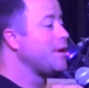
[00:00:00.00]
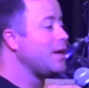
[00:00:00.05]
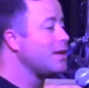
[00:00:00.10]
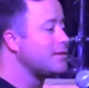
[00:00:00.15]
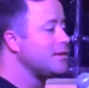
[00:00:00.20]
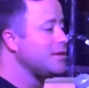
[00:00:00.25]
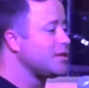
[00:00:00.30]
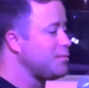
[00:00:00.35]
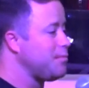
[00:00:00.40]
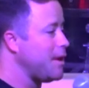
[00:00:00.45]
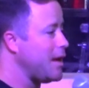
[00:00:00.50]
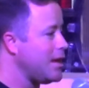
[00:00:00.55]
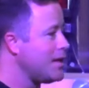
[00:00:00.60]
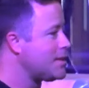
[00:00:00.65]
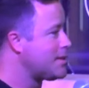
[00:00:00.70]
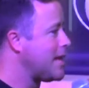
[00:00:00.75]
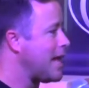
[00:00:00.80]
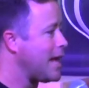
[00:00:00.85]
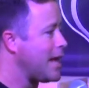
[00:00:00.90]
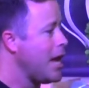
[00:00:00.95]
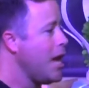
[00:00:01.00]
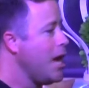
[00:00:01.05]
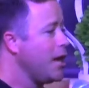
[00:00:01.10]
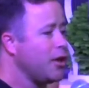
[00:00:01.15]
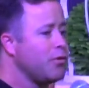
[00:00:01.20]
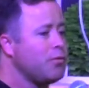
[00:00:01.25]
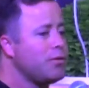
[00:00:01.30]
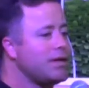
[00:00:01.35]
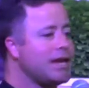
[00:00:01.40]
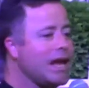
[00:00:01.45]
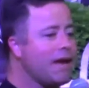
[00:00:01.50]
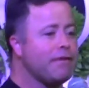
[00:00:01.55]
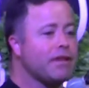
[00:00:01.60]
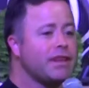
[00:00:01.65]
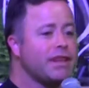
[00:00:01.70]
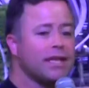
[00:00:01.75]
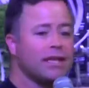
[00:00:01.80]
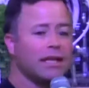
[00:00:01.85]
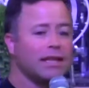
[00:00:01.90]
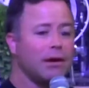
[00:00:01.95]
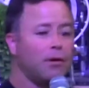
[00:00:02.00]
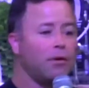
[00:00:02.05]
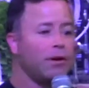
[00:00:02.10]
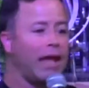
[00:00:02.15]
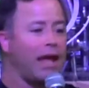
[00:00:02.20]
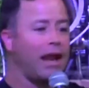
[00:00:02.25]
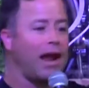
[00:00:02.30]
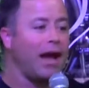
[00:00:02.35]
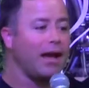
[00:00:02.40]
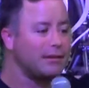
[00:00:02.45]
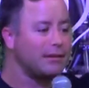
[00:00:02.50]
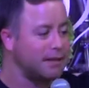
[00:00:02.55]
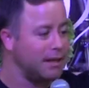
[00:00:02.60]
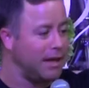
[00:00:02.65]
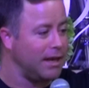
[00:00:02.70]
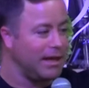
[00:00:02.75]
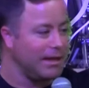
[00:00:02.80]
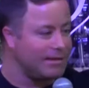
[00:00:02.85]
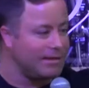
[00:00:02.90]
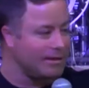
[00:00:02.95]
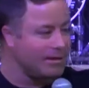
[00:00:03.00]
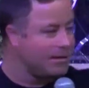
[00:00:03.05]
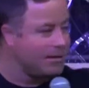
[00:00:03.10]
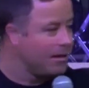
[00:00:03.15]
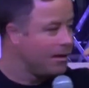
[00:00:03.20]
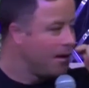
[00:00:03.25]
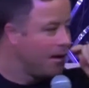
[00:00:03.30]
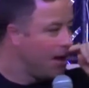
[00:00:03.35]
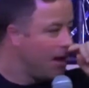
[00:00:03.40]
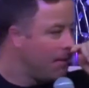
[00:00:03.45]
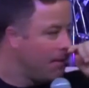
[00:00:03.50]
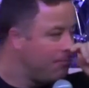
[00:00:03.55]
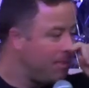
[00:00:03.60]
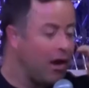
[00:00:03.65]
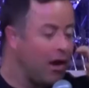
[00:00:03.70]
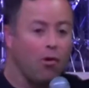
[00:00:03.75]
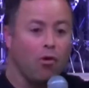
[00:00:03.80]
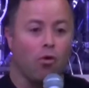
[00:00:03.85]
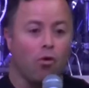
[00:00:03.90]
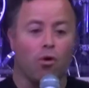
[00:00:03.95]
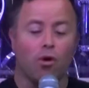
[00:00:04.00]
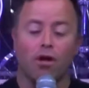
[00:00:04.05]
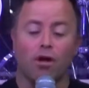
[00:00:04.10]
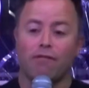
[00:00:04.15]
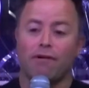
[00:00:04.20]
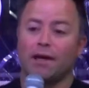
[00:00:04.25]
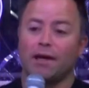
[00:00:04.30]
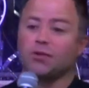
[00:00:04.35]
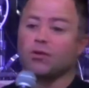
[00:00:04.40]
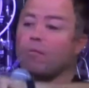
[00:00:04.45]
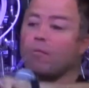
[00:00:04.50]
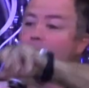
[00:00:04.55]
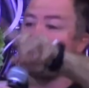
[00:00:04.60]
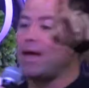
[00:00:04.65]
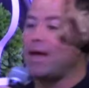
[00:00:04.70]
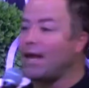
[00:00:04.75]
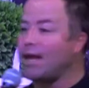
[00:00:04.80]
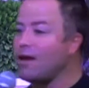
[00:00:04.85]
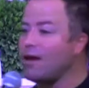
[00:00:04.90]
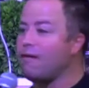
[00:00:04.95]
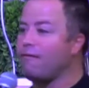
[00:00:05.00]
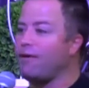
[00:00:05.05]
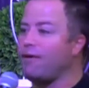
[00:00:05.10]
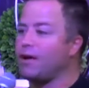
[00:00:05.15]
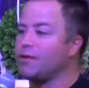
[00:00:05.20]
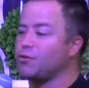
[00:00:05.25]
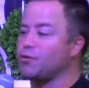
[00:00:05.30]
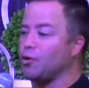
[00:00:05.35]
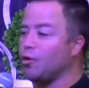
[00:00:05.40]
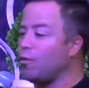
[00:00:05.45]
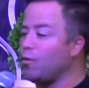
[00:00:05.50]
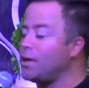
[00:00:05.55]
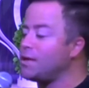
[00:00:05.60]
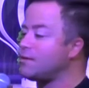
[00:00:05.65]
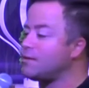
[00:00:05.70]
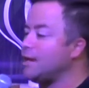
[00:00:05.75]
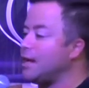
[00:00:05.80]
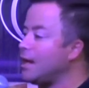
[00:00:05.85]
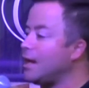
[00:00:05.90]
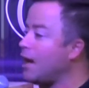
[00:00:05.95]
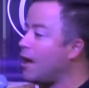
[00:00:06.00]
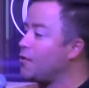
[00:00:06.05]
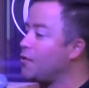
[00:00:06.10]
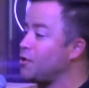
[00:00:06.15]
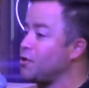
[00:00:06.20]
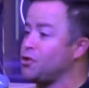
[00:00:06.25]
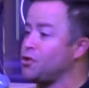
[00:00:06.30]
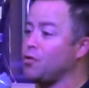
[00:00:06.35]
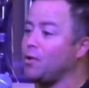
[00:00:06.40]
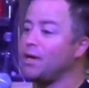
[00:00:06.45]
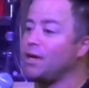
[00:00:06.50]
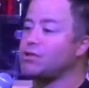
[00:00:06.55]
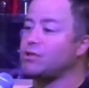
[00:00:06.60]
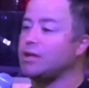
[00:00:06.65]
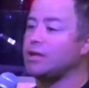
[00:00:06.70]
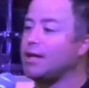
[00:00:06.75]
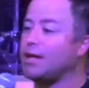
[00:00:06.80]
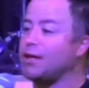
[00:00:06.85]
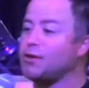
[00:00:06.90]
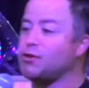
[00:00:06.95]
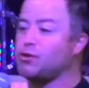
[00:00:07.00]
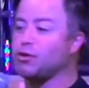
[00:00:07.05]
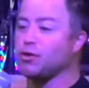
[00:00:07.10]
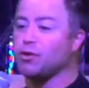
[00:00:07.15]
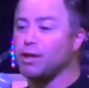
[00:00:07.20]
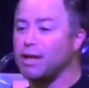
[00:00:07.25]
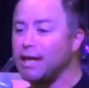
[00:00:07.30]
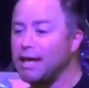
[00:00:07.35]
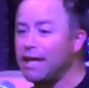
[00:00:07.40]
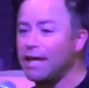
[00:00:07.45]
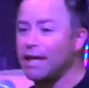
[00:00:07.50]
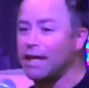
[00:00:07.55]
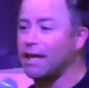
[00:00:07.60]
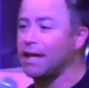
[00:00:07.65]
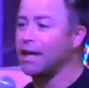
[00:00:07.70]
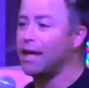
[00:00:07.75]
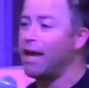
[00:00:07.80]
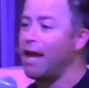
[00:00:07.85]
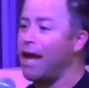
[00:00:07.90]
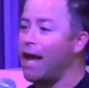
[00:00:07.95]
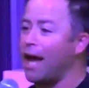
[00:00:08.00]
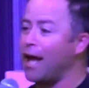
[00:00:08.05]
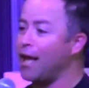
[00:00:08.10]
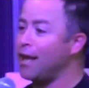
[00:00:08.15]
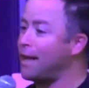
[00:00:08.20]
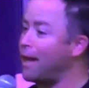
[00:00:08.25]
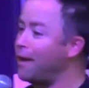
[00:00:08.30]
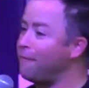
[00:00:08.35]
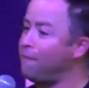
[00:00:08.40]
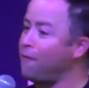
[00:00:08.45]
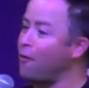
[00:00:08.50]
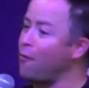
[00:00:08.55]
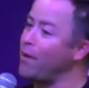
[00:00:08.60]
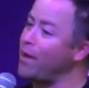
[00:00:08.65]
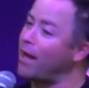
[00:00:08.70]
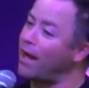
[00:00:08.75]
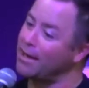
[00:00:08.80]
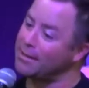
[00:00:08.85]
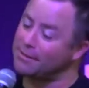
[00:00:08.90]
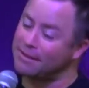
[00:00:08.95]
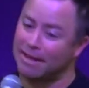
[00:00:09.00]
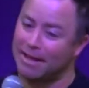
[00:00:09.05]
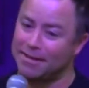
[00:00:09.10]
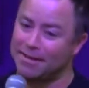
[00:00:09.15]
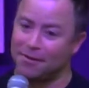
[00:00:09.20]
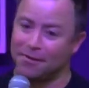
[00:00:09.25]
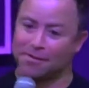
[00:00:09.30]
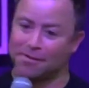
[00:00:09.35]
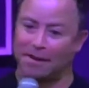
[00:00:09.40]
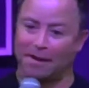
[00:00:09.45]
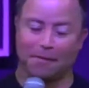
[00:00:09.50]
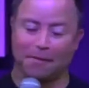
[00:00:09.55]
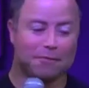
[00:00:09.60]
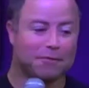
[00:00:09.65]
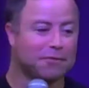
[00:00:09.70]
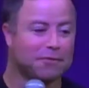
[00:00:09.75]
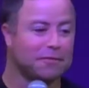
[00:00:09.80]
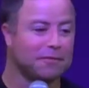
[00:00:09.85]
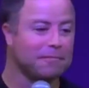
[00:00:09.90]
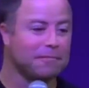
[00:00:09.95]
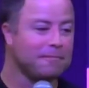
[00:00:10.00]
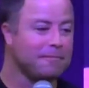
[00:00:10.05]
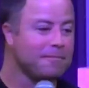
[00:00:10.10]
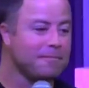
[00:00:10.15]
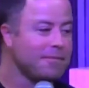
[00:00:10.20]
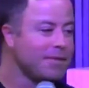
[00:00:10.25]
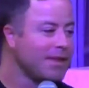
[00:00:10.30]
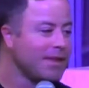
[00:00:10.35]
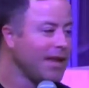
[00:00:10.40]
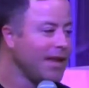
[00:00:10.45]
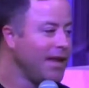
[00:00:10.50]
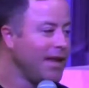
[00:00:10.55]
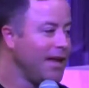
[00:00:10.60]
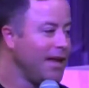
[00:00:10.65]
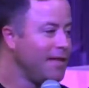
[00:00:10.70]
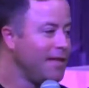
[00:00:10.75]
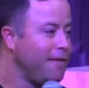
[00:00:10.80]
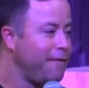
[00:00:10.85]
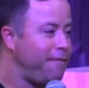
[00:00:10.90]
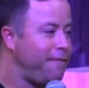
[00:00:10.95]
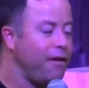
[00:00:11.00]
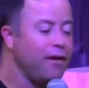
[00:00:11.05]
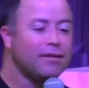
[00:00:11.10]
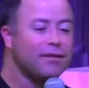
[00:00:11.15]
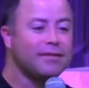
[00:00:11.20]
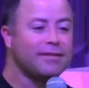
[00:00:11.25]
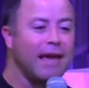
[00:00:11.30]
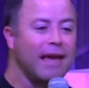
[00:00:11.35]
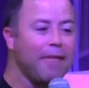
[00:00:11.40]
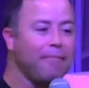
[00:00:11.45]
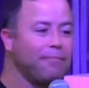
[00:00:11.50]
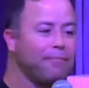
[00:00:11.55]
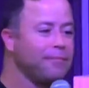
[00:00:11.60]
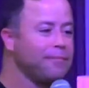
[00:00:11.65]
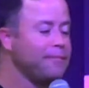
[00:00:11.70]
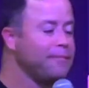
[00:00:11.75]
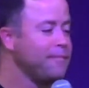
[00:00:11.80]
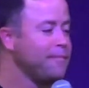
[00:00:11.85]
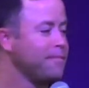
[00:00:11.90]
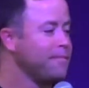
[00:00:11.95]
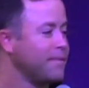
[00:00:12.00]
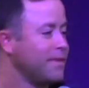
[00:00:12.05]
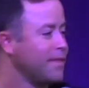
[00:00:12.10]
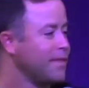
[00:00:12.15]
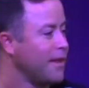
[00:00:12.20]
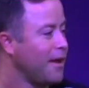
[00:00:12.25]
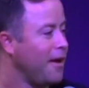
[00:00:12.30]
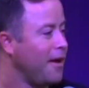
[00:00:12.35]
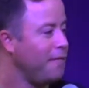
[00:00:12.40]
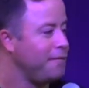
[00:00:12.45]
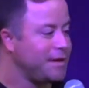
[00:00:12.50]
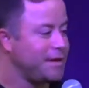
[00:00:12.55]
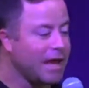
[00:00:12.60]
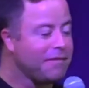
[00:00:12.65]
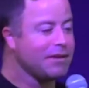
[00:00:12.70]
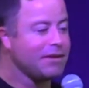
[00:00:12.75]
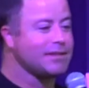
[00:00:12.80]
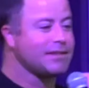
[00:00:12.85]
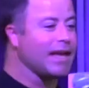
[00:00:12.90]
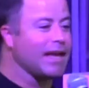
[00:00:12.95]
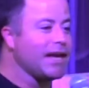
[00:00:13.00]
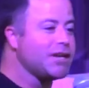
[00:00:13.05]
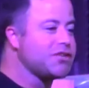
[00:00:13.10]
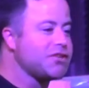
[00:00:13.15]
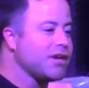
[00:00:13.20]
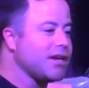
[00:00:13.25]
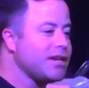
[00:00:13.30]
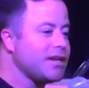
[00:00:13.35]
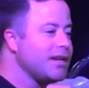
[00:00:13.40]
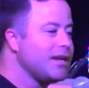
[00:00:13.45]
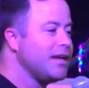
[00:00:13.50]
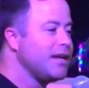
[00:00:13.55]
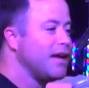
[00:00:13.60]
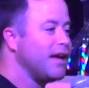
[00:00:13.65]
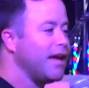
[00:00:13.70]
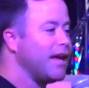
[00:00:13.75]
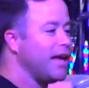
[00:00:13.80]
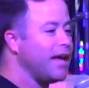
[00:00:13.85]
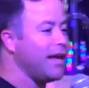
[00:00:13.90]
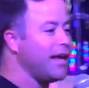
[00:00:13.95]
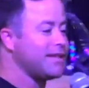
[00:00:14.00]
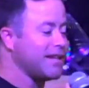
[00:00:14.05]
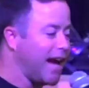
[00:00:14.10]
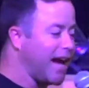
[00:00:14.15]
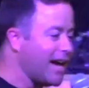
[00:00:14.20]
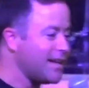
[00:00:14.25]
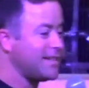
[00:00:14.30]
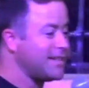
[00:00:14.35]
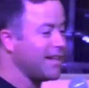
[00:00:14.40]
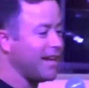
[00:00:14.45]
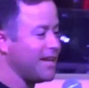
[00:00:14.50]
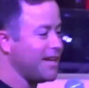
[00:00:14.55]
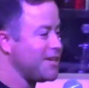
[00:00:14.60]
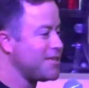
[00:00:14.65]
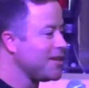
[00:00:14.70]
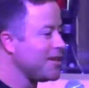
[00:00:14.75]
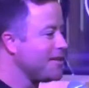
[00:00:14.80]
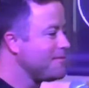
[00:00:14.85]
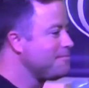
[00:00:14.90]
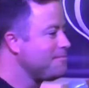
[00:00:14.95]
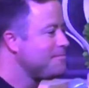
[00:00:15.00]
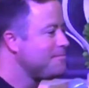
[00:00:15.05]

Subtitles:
businessmen is that you would never think that they would get isolated. But all of us, or many of us, always think our situation is unique, and therefore we isolate ourselves. The first step of devastation is isolation.